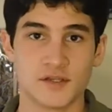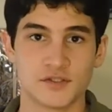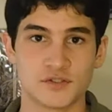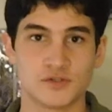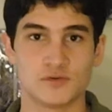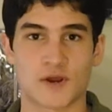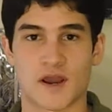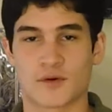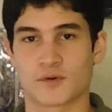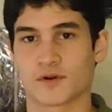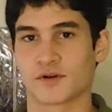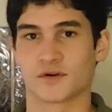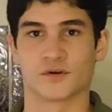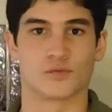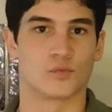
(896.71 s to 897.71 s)

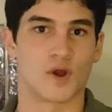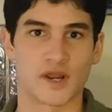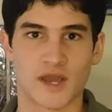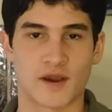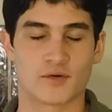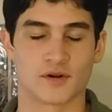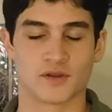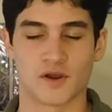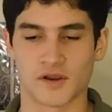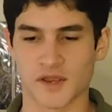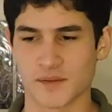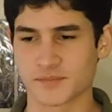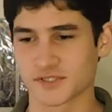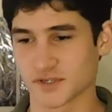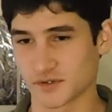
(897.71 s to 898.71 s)
2-hour or 1-hour long
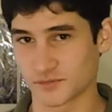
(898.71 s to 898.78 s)
episode,